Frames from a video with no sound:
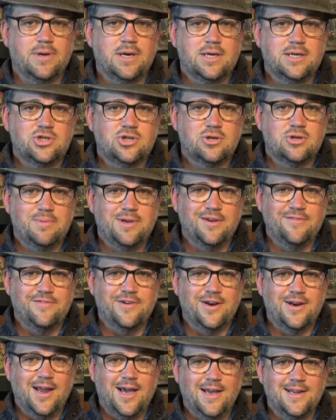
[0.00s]
But it should be a
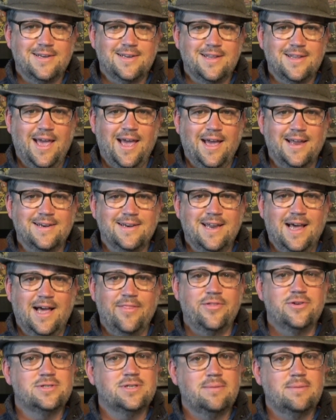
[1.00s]
fun night, and
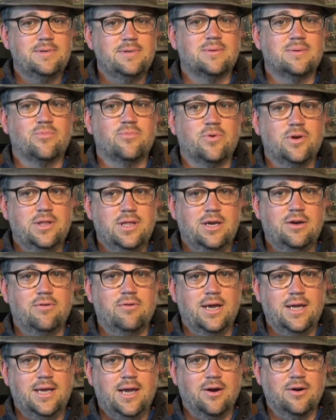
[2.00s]
there's going to be some really
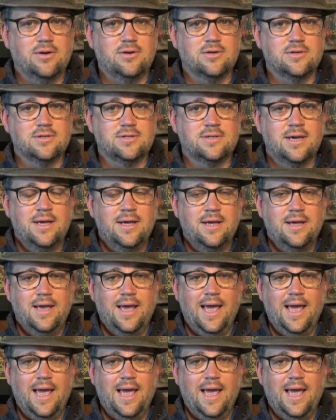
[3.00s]
great characters.